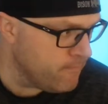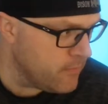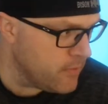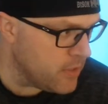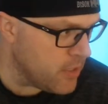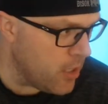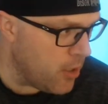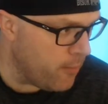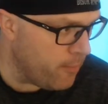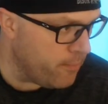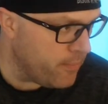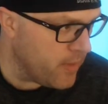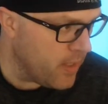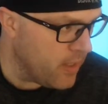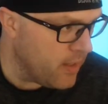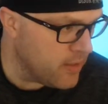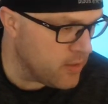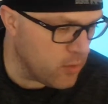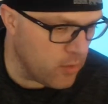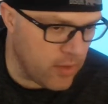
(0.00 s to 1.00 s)
So
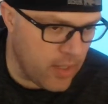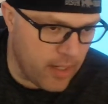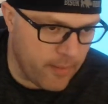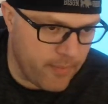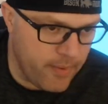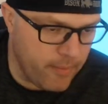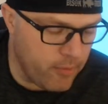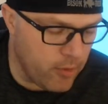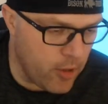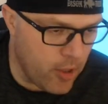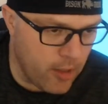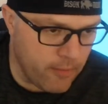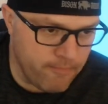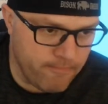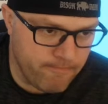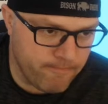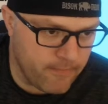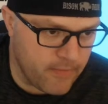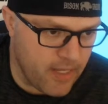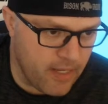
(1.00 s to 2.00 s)
that's where a lot of people
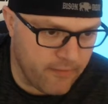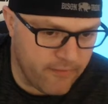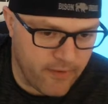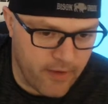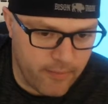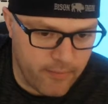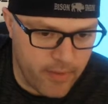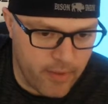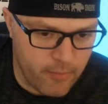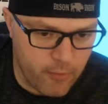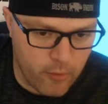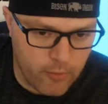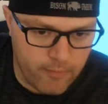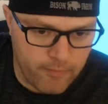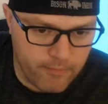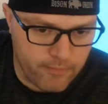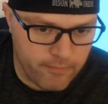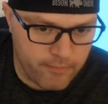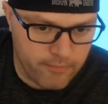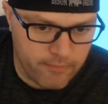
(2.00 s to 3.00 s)
are. Can't find
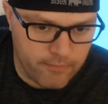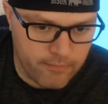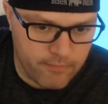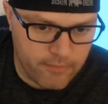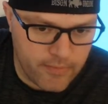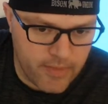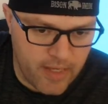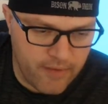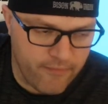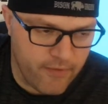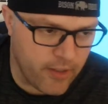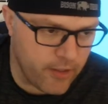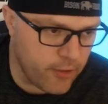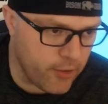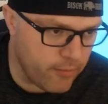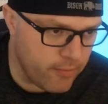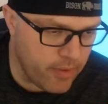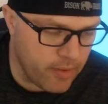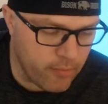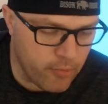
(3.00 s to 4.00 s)
people. Can't find
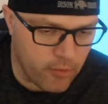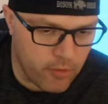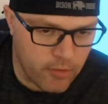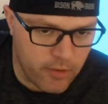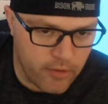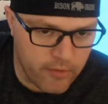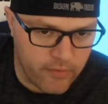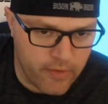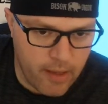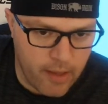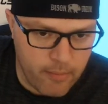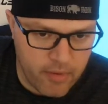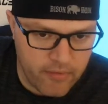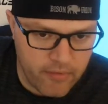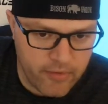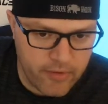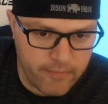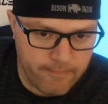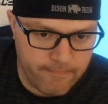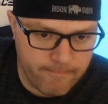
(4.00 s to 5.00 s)
good people on top
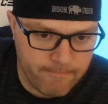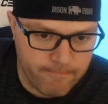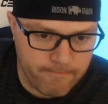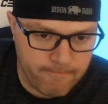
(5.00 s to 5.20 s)
of it.